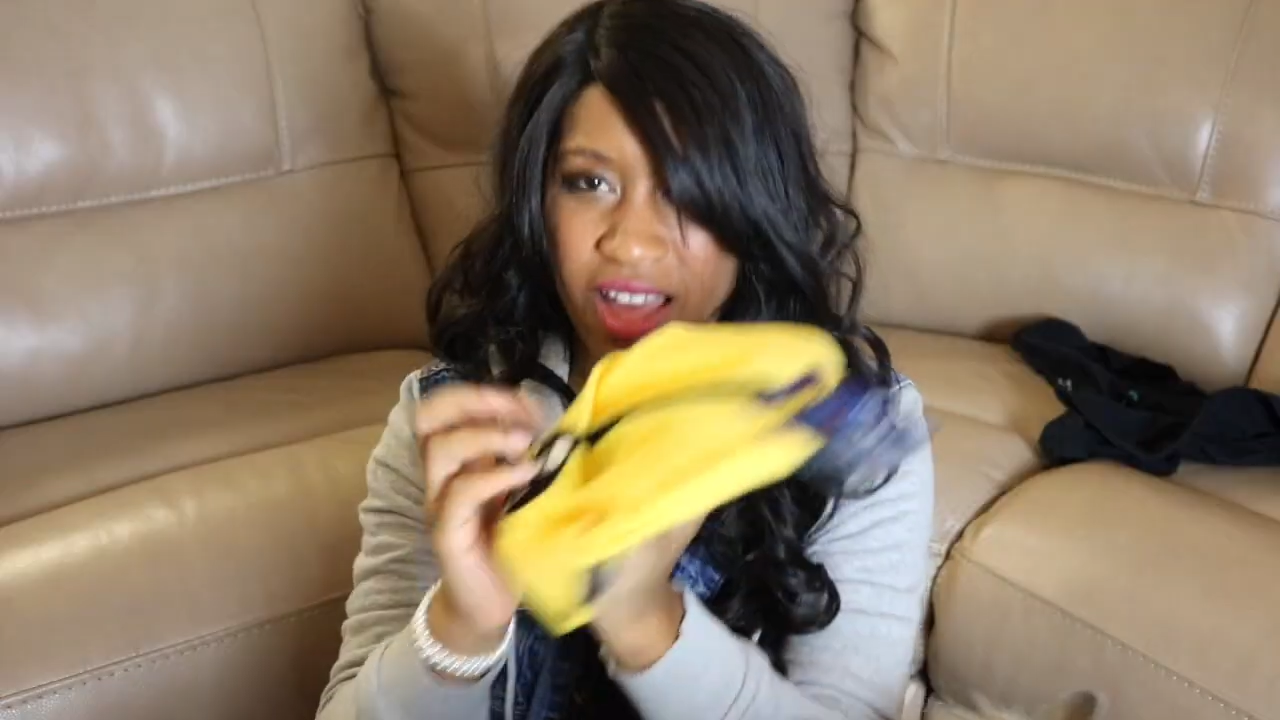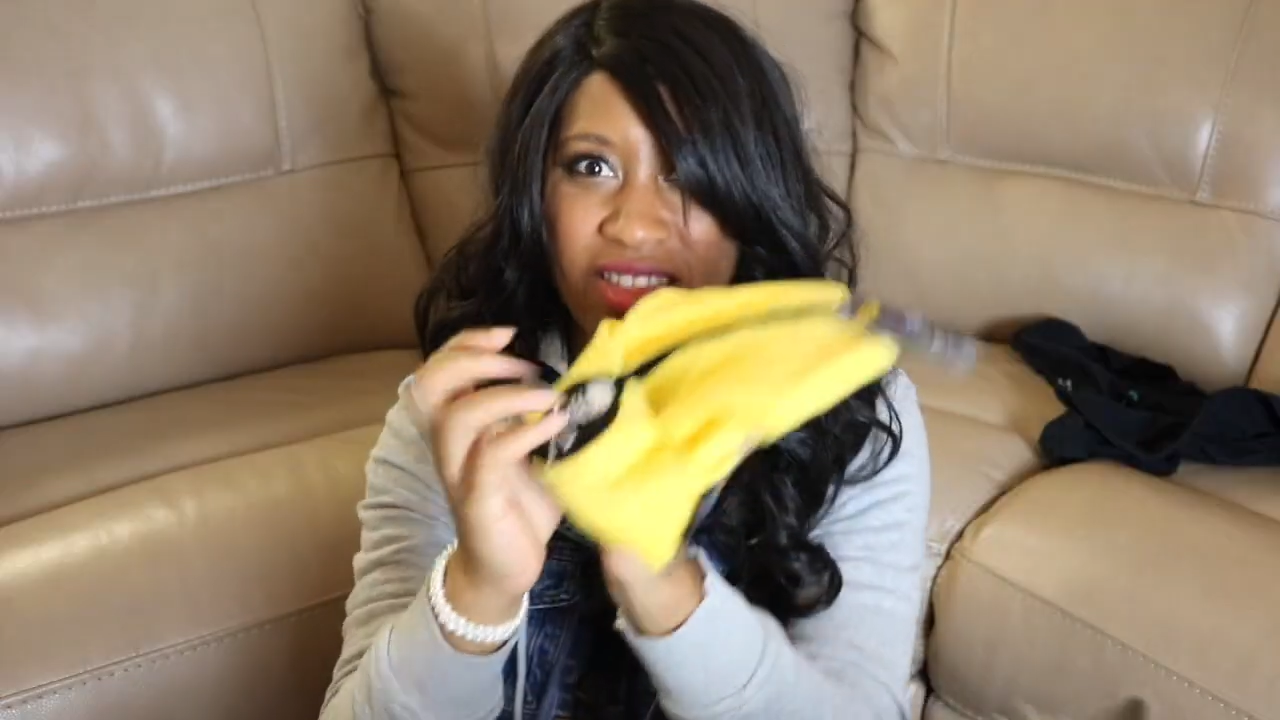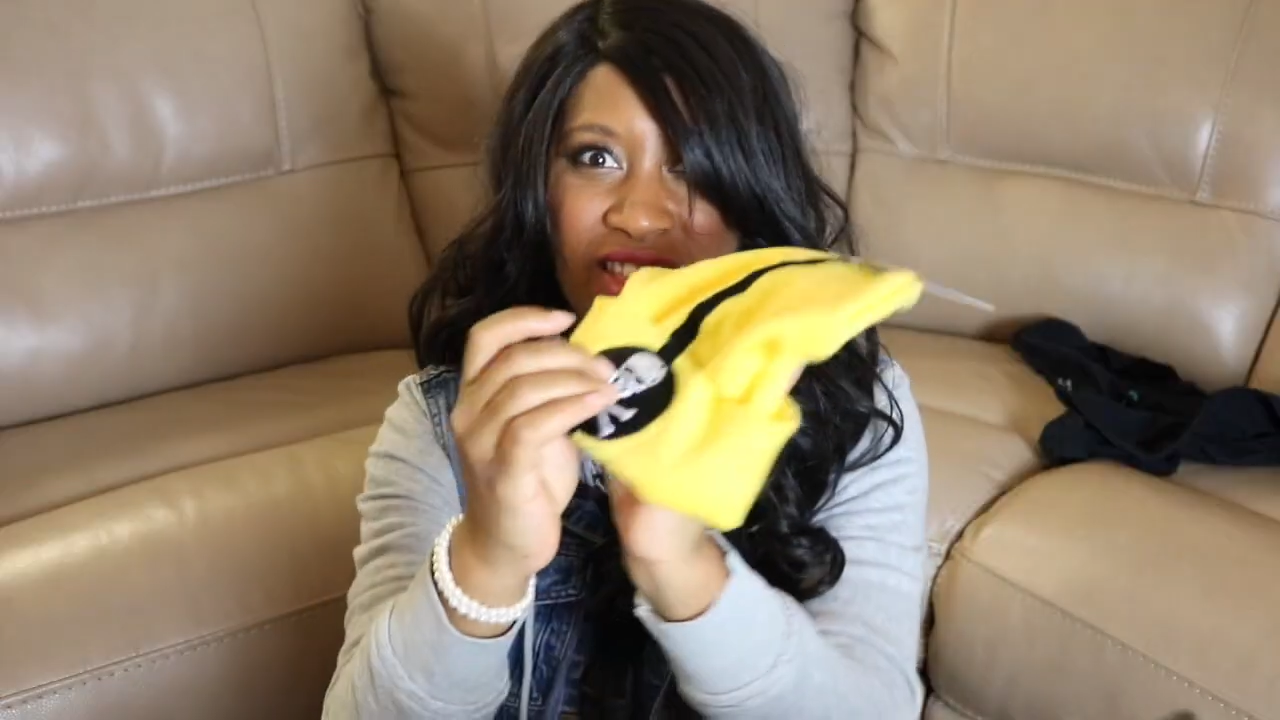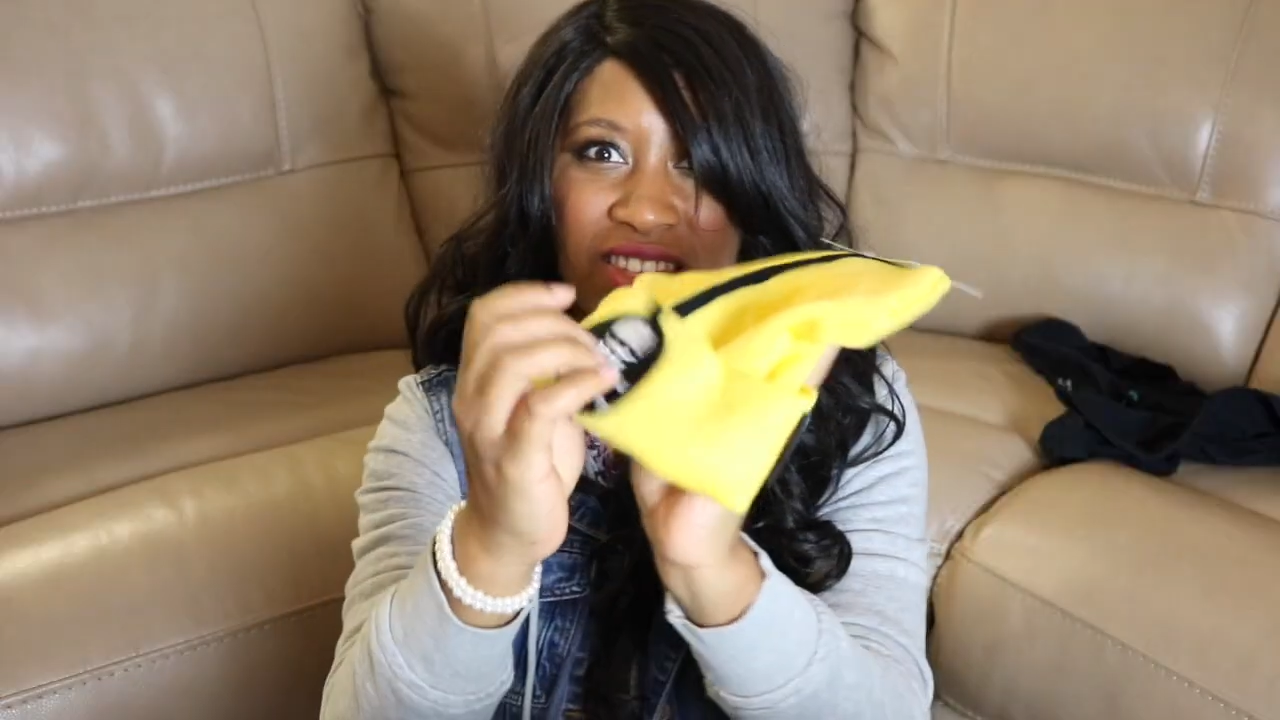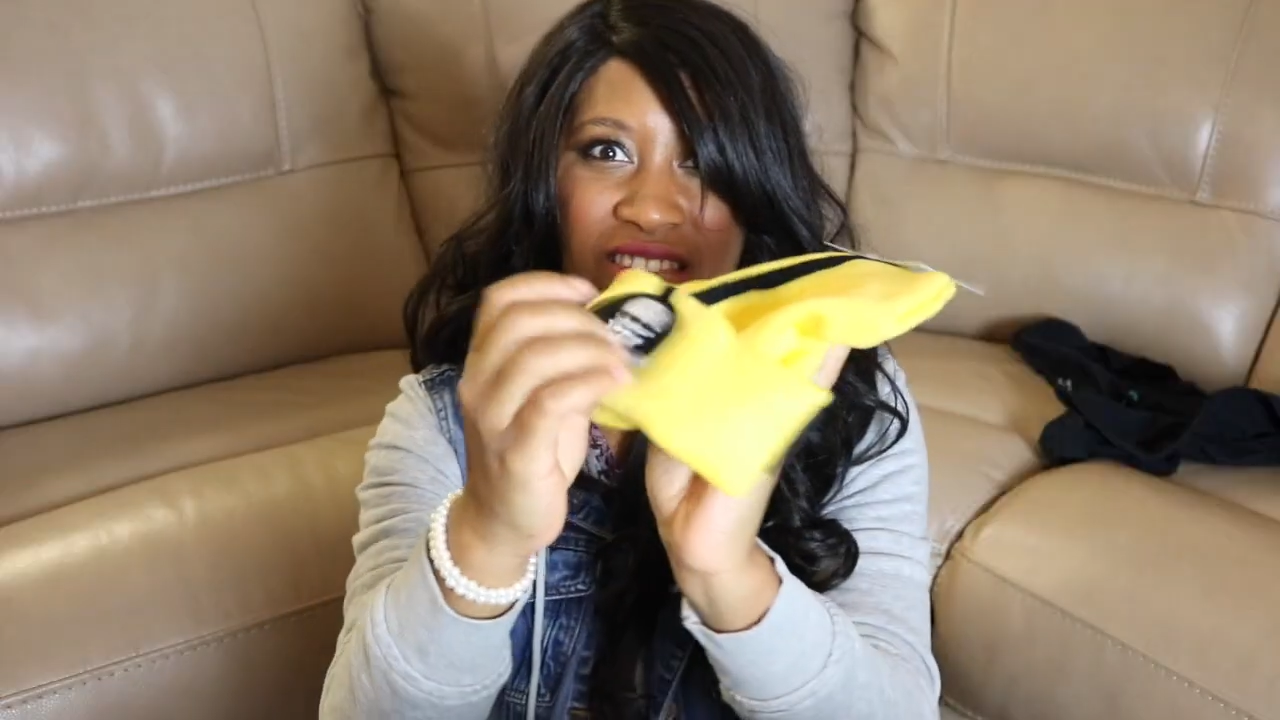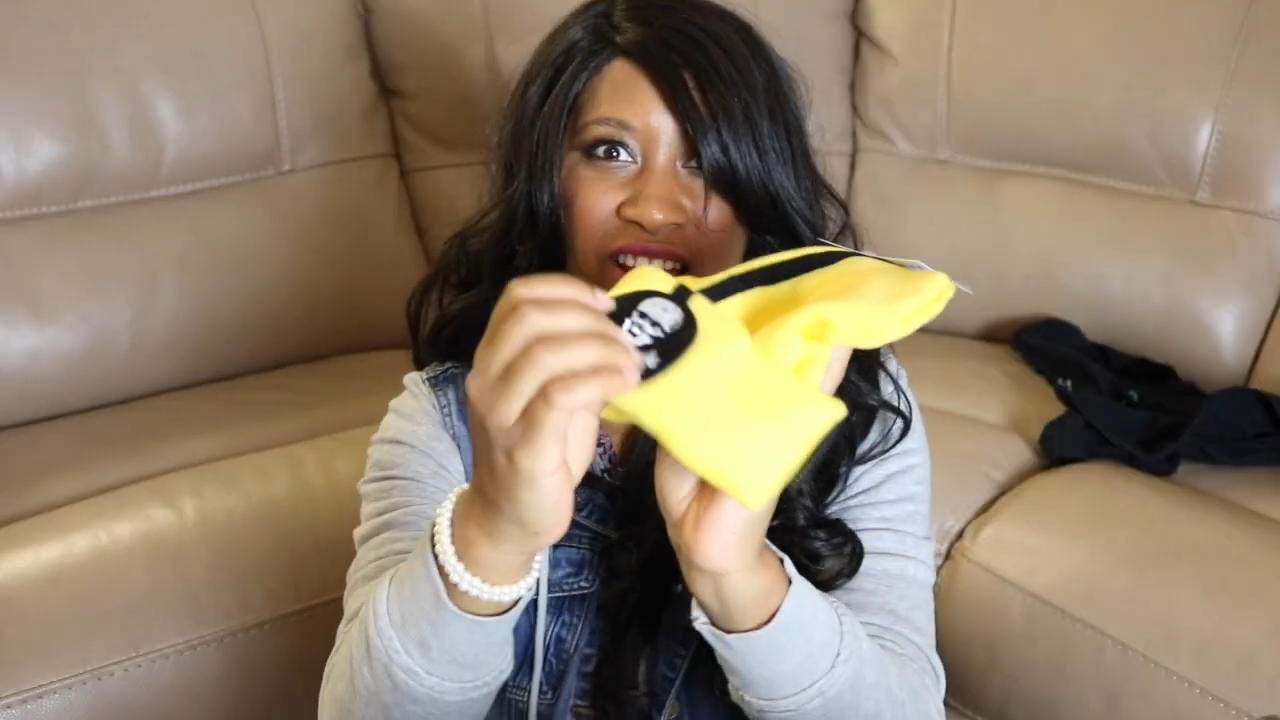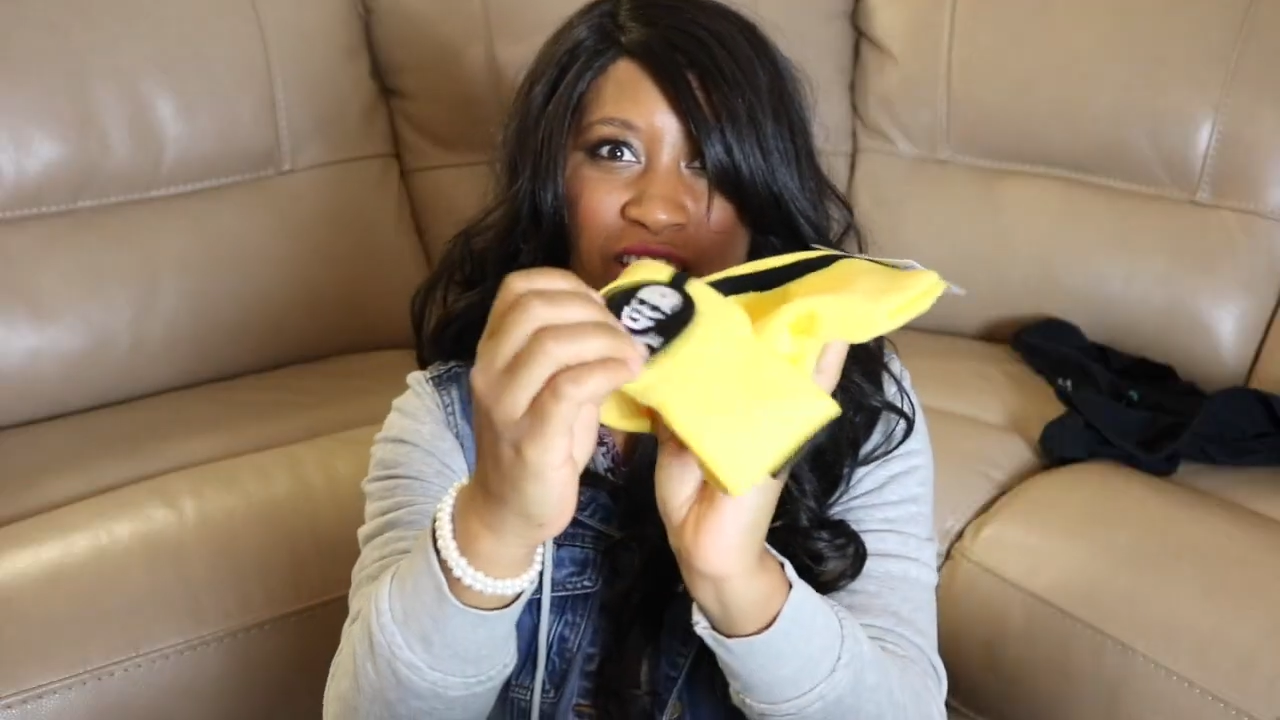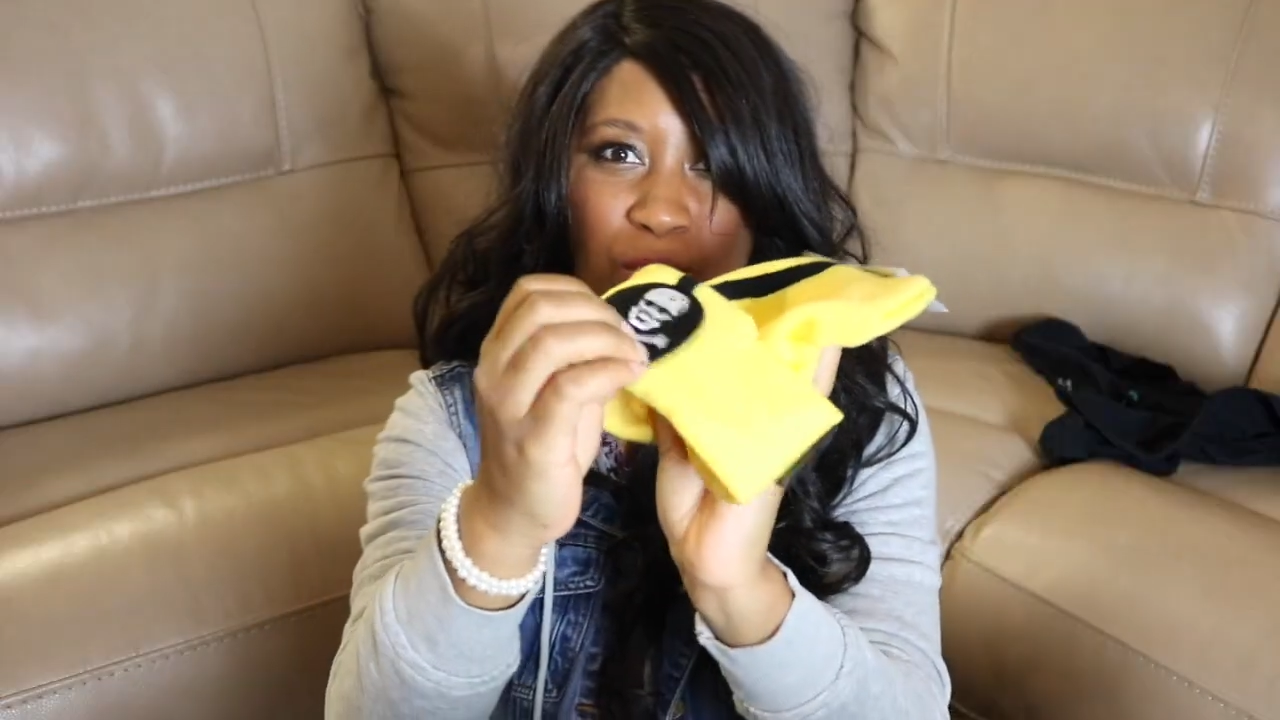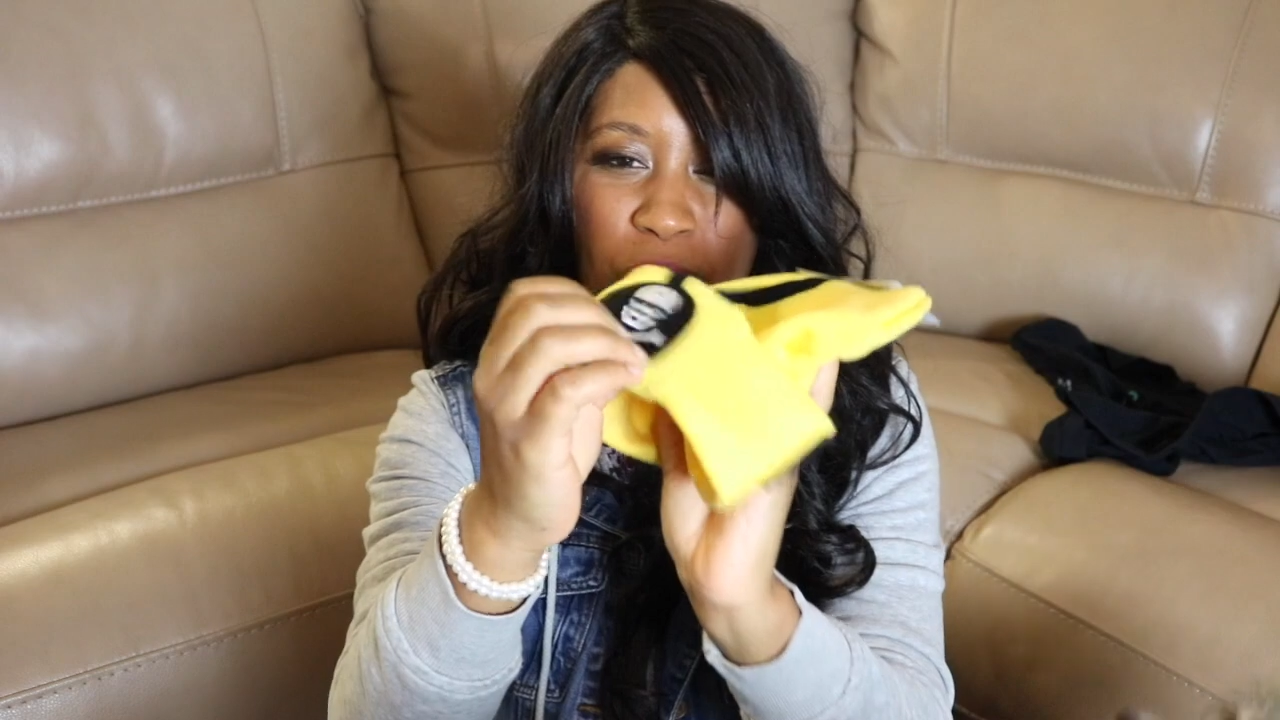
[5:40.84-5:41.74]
And this thing is